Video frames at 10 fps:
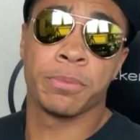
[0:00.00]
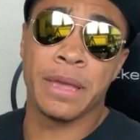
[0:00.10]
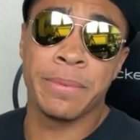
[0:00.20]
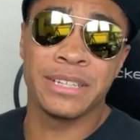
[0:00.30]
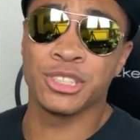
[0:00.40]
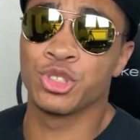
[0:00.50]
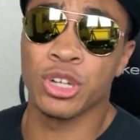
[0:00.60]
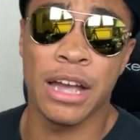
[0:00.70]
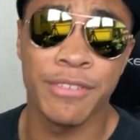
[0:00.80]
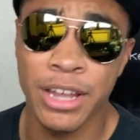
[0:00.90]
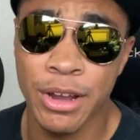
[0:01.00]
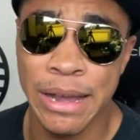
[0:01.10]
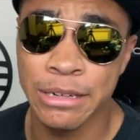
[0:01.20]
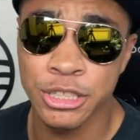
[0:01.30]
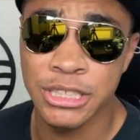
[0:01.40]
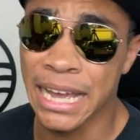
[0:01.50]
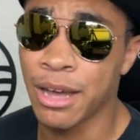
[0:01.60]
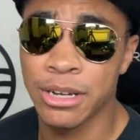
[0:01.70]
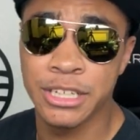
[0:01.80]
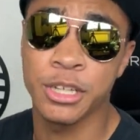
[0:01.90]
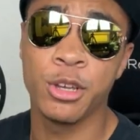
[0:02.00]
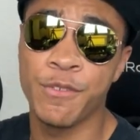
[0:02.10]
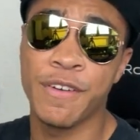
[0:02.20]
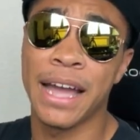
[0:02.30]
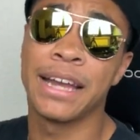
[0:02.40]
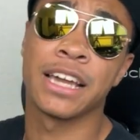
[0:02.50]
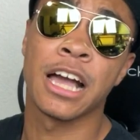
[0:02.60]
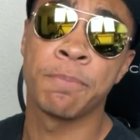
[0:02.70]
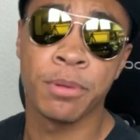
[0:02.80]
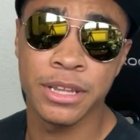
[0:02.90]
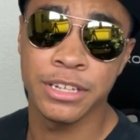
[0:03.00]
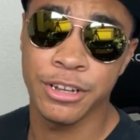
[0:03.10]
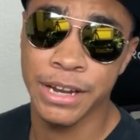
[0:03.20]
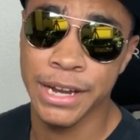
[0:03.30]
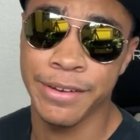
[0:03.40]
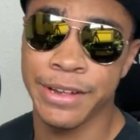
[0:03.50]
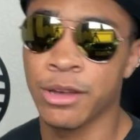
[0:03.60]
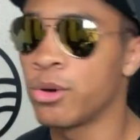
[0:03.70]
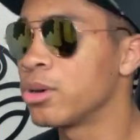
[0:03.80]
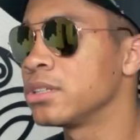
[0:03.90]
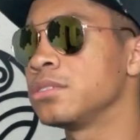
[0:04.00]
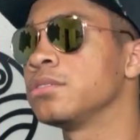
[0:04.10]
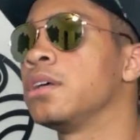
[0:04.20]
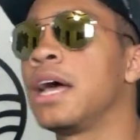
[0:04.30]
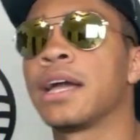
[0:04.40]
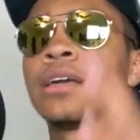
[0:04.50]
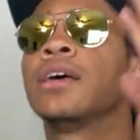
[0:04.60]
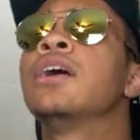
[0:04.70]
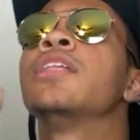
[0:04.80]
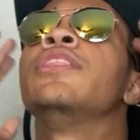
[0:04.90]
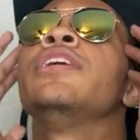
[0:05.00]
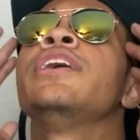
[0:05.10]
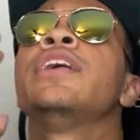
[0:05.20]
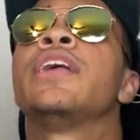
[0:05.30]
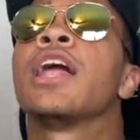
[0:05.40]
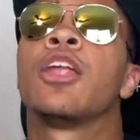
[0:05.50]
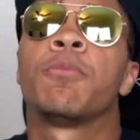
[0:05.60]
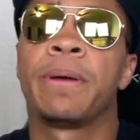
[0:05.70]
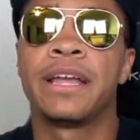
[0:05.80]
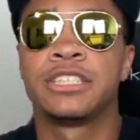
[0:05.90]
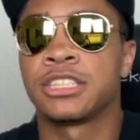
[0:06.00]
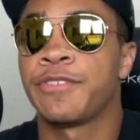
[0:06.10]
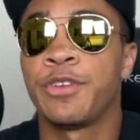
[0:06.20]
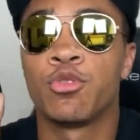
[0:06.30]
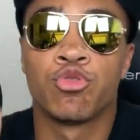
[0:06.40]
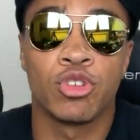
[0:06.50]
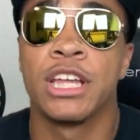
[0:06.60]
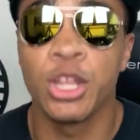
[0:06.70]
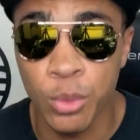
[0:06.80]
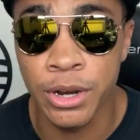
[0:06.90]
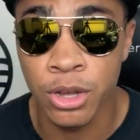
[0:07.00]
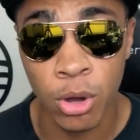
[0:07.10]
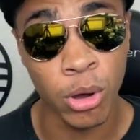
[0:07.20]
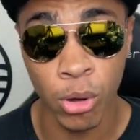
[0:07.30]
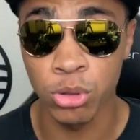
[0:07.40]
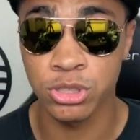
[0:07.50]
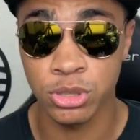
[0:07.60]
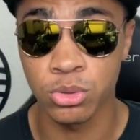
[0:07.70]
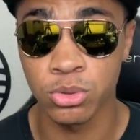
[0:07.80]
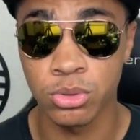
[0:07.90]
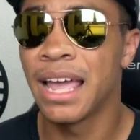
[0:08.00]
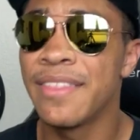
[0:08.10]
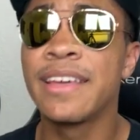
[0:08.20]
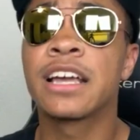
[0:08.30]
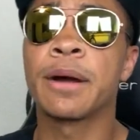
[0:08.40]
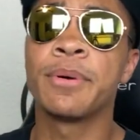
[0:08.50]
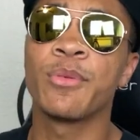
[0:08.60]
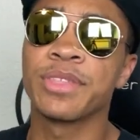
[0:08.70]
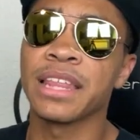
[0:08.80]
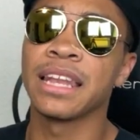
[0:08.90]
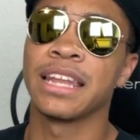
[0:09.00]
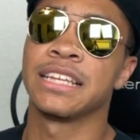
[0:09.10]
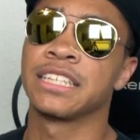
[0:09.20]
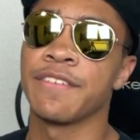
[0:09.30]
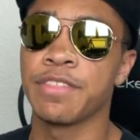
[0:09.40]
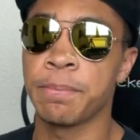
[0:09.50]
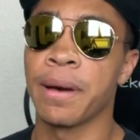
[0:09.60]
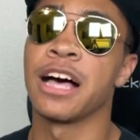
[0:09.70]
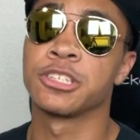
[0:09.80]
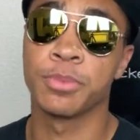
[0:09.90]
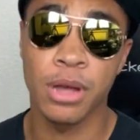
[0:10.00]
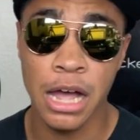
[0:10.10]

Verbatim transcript: maybe just driving around your town until you find a couple in your area, or heck, the yellow pages if you really want to go old school. And then come up with a list of the possible